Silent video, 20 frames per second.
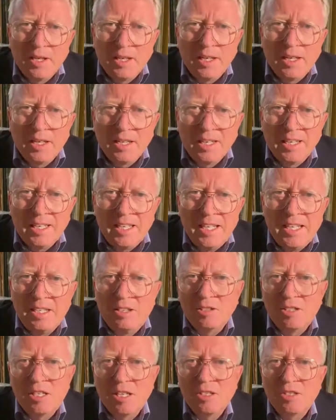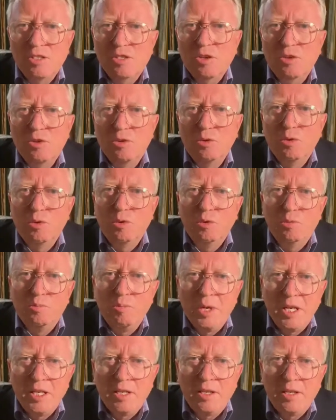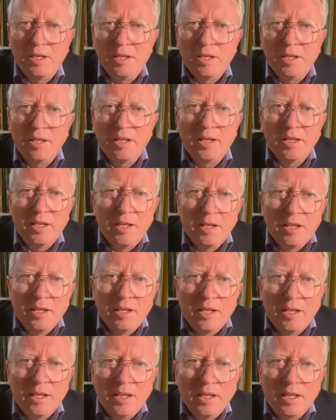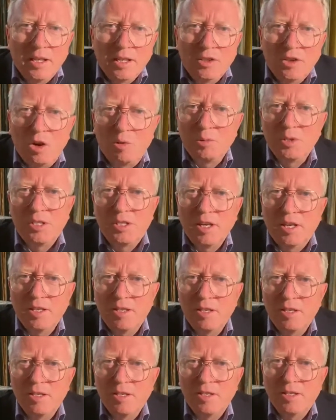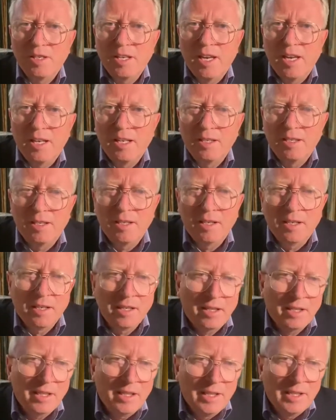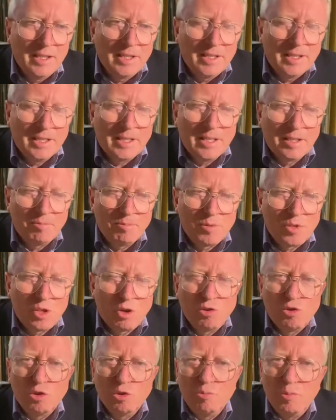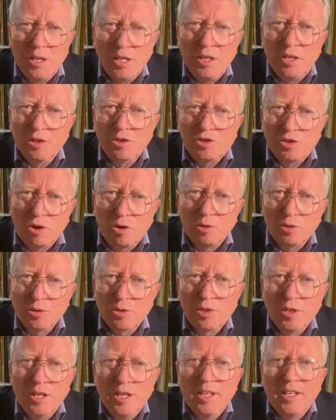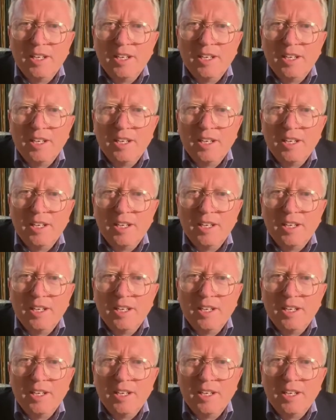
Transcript: egotistical media commentators and social media trolls.